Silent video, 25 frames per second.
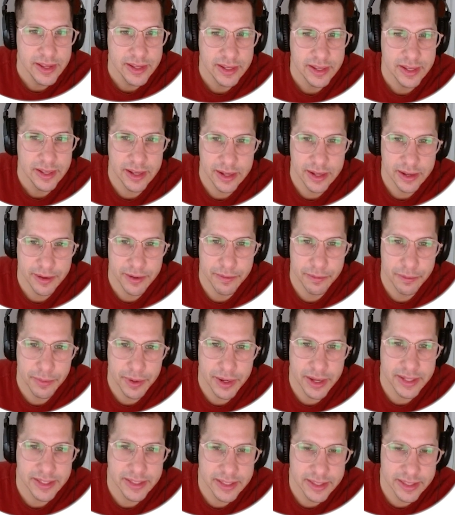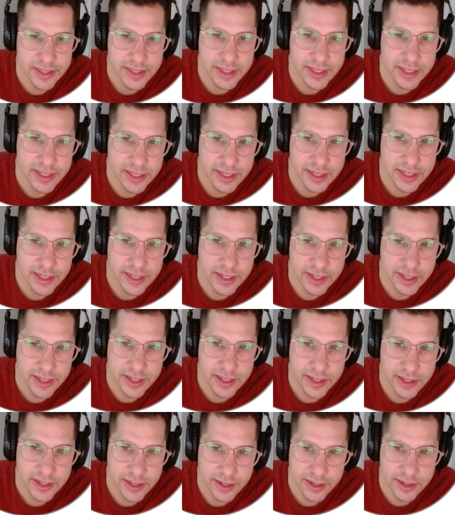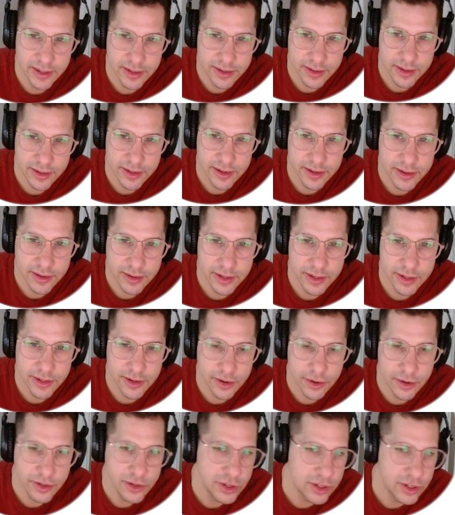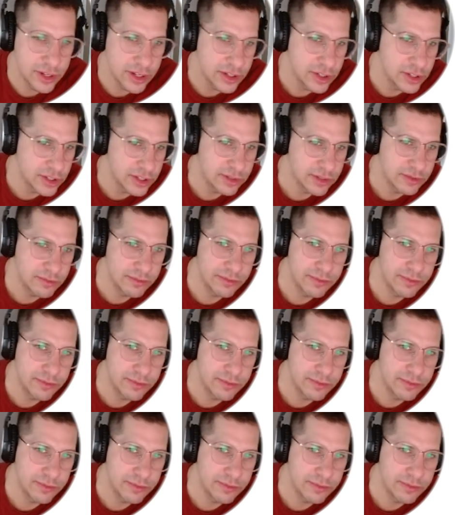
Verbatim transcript: Uh, but the you know, and you can just